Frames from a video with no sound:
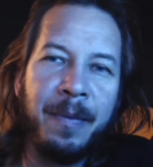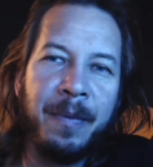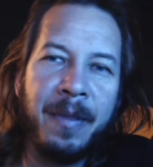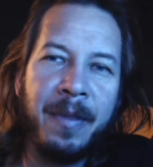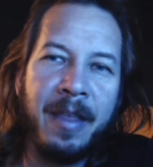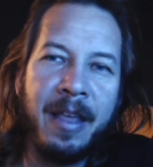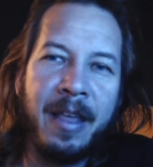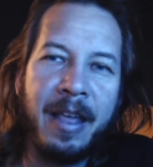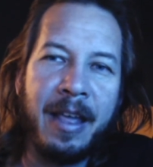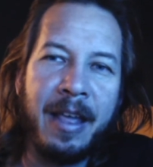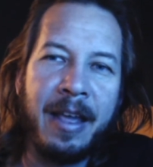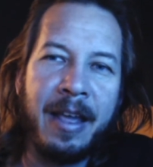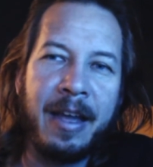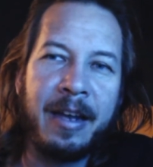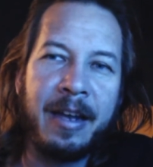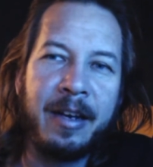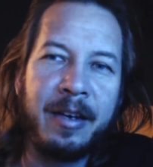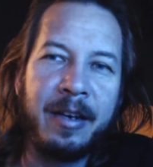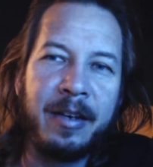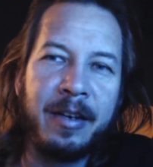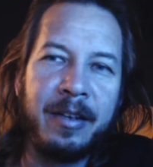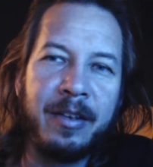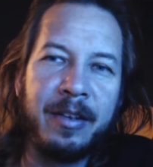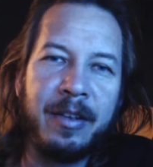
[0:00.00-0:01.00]

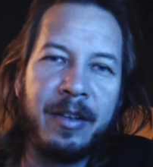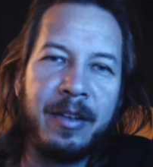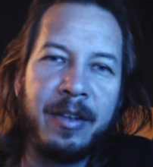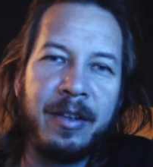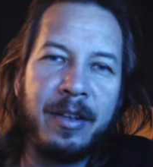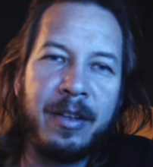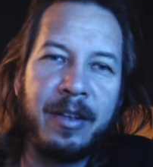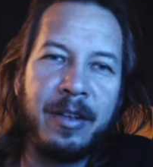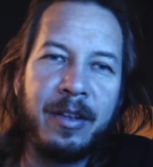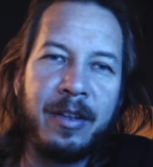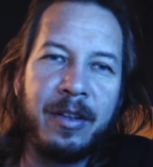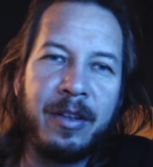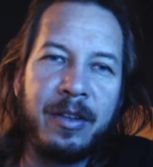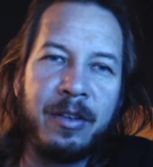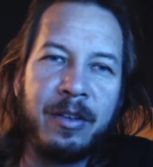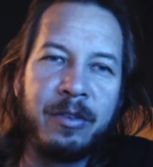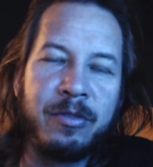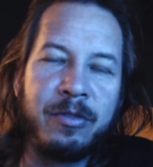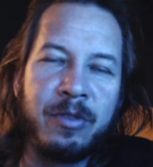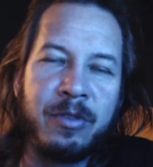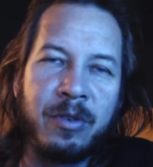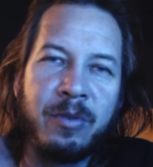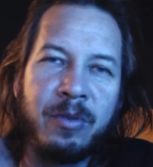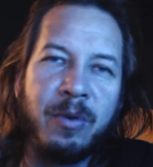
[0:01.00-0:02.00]
and there's
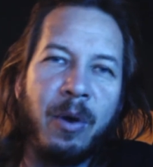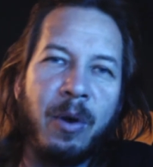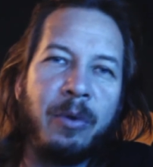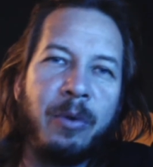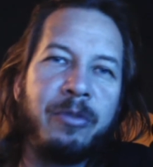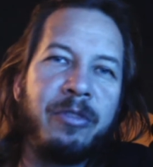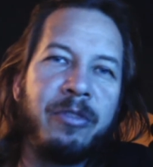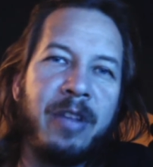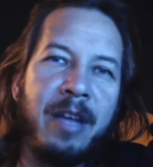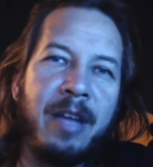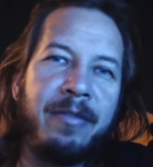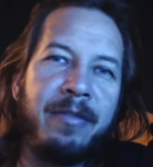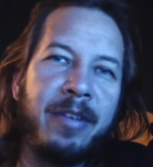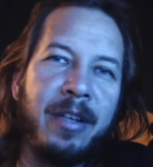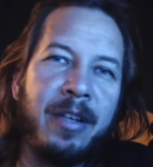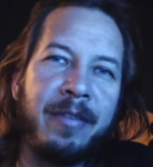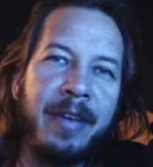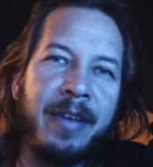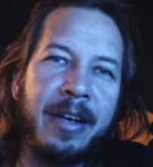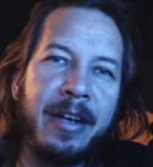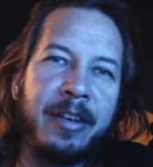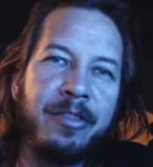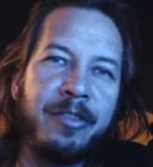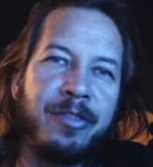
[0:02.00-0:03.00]
the gross level of
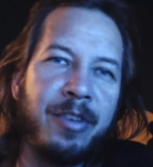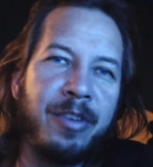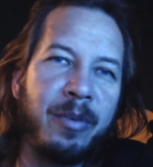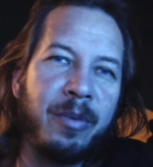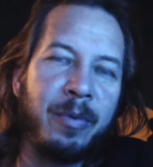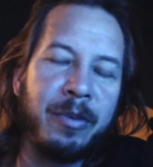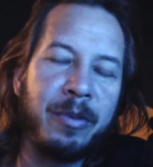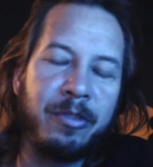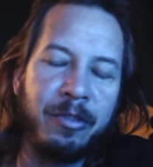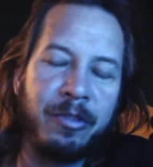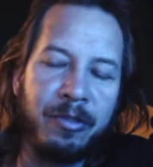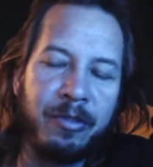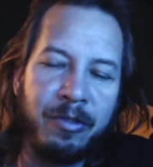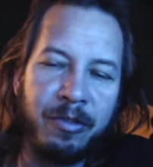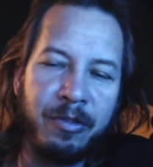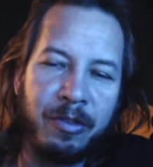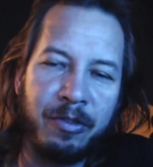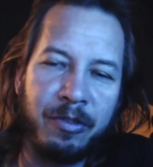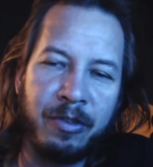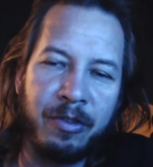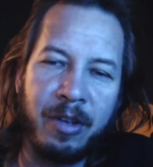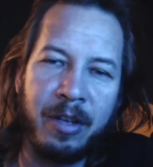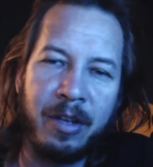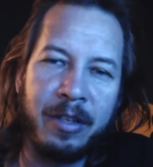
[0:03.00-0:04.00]
energy, which is
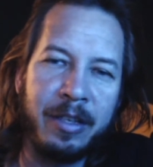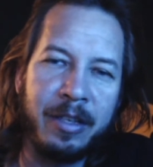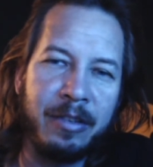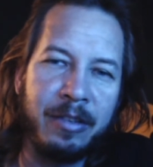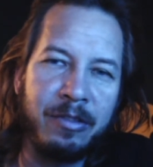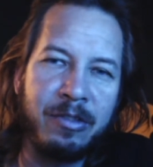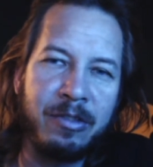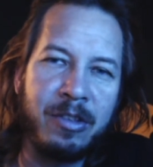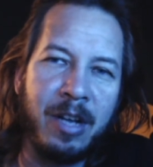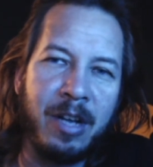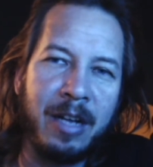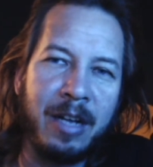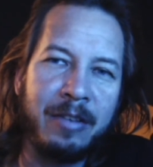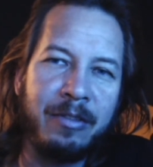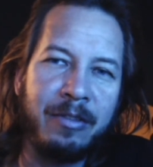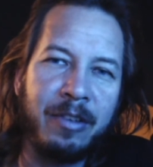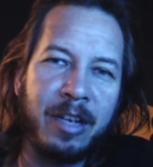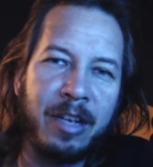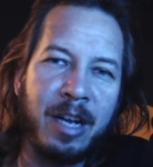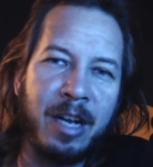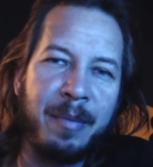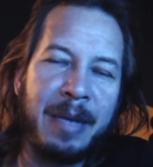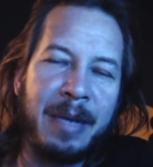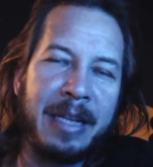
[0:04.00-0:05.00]
just all these thoughts that
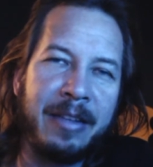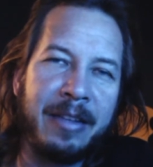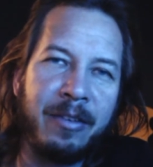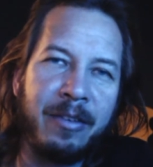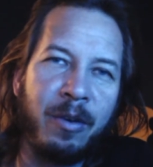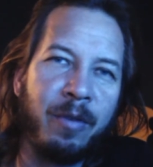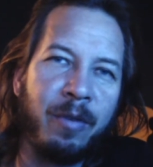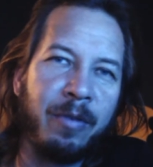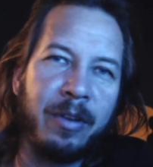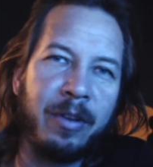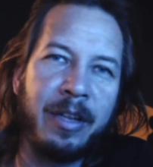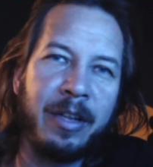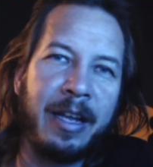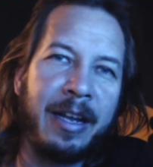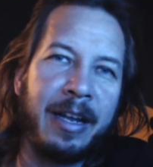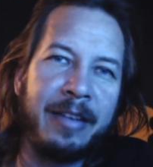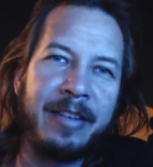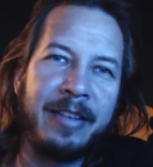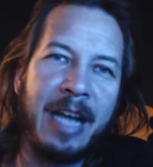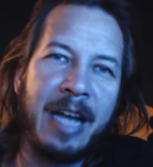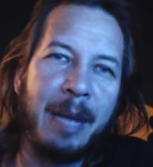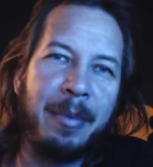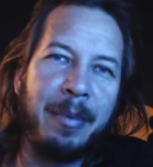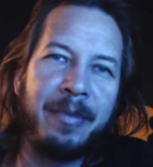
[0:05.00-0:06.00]
come on, overlay on
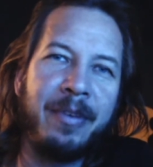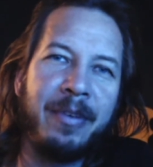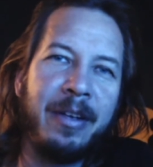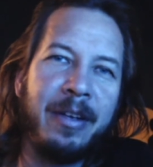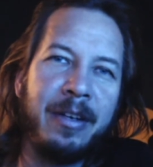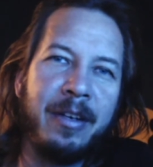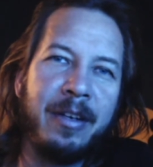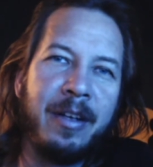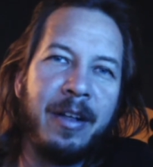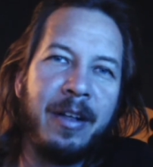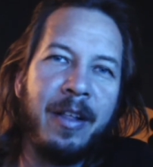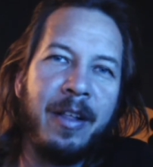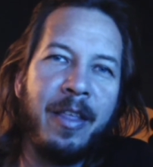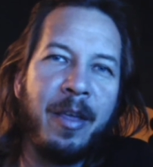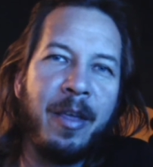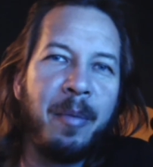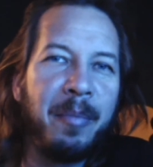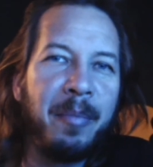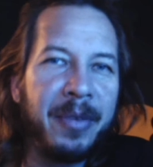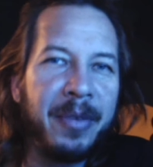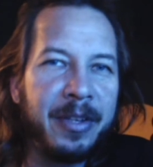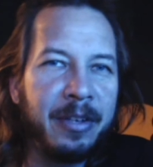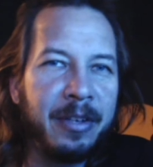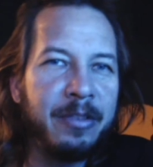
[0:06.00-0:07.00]
top of it.
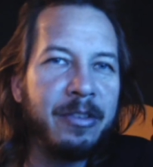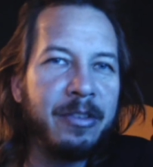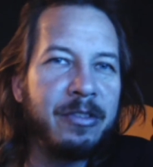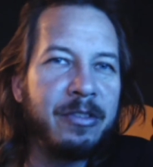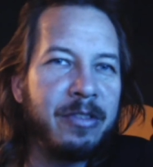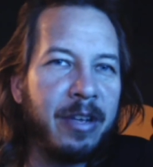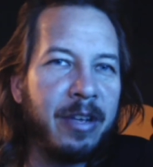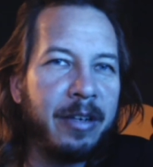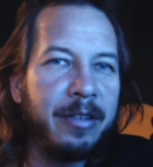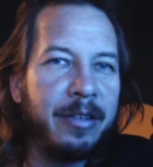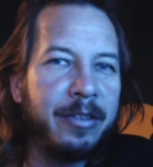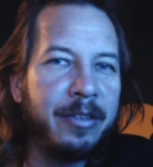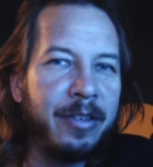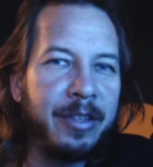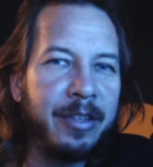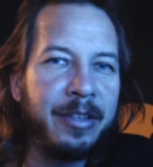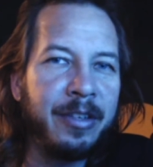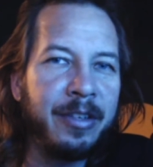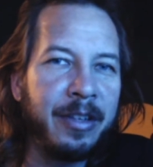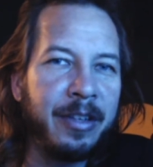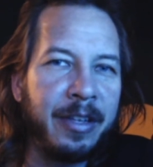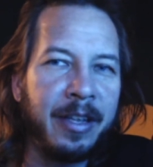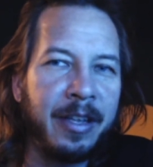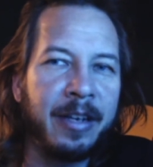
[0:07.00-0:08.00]
But there's a subtlety to
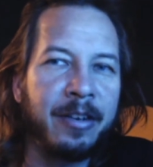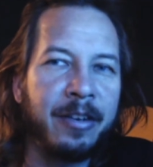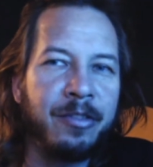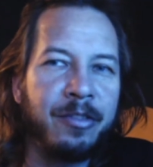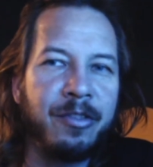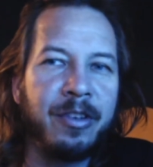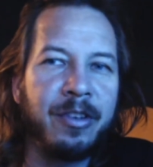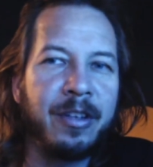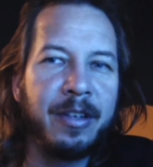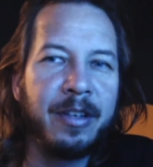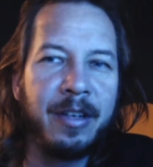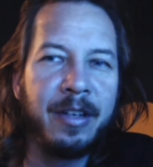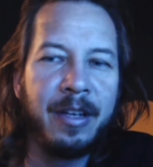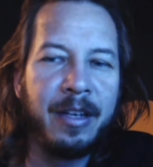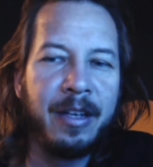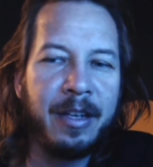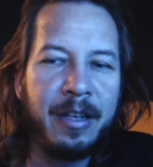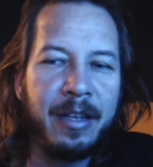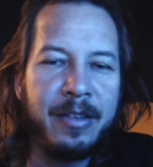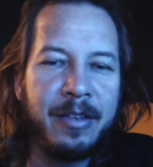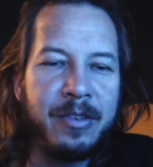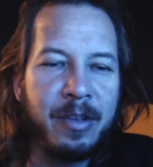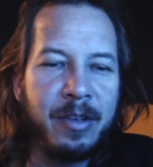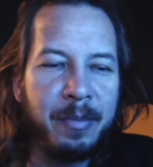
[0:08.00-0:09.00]
the energy,
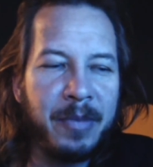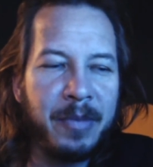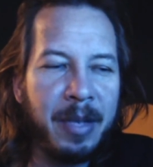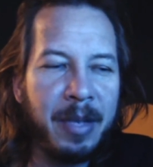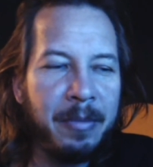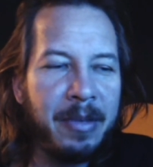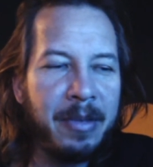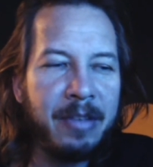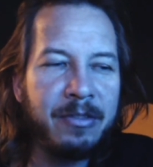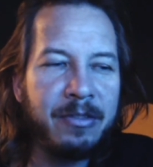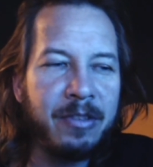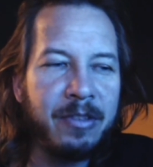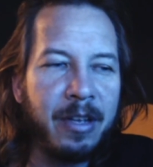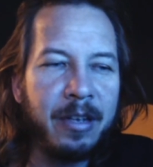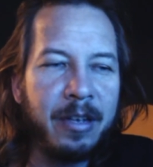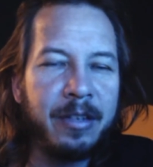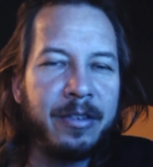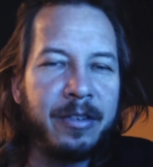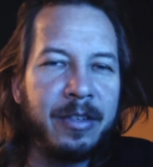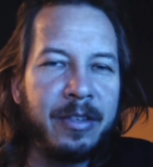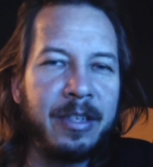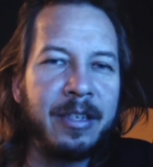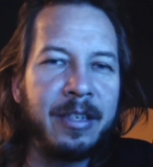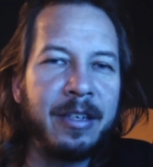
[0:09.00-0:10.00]
and sometimes that
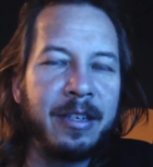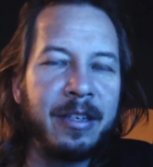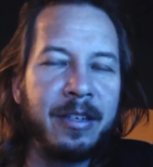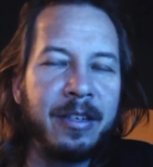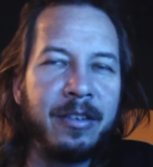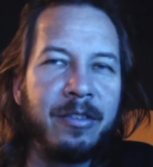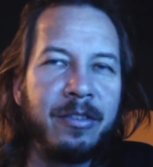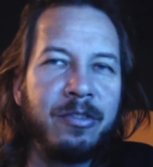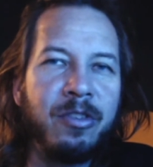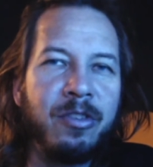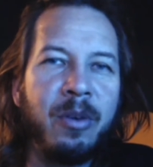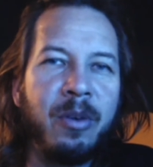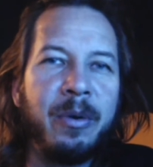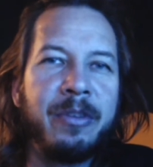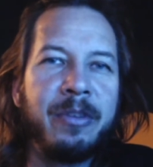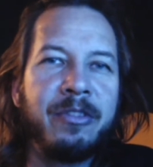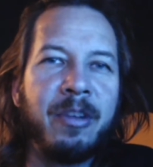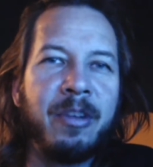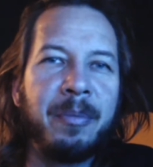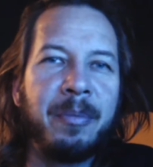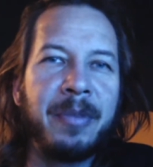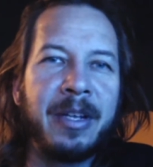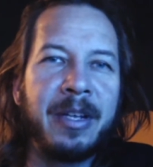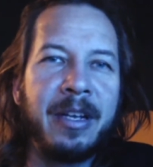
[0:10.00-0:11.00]
subtlety can show us
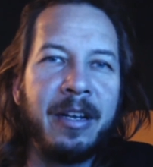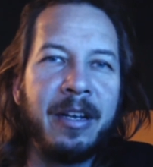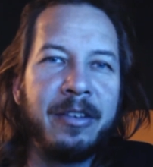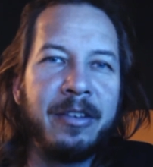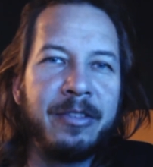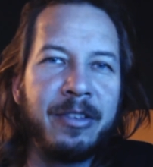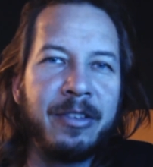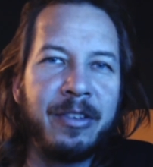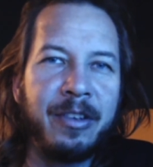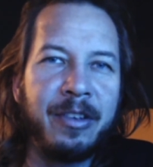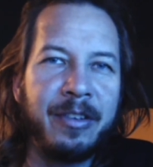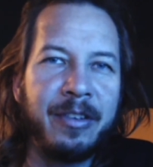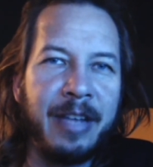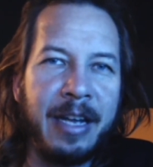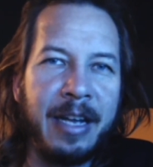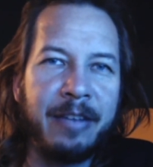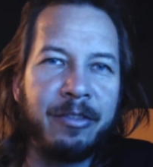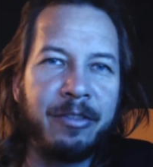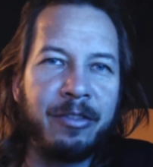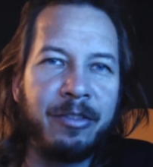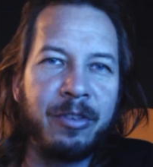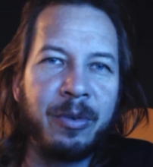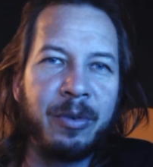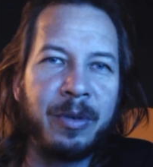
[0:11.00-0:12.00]
something else that's
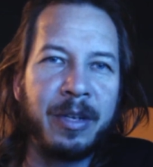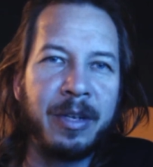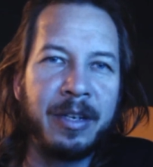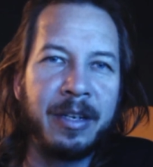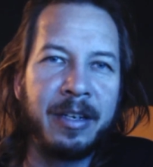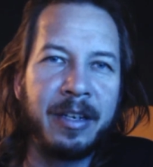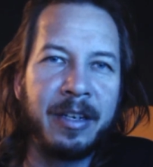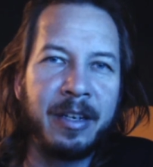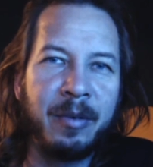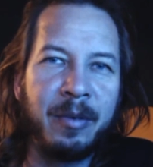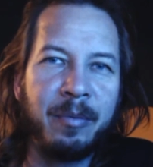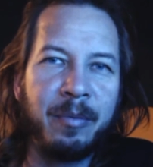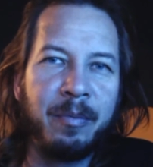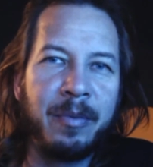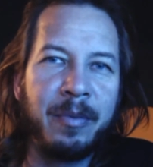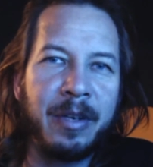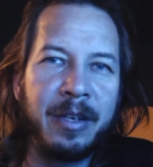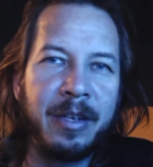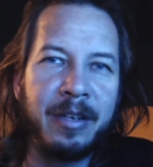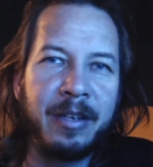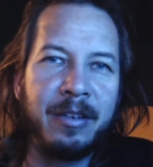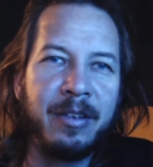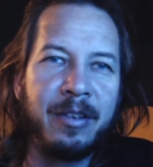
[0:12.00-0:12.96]
attached to it, and it can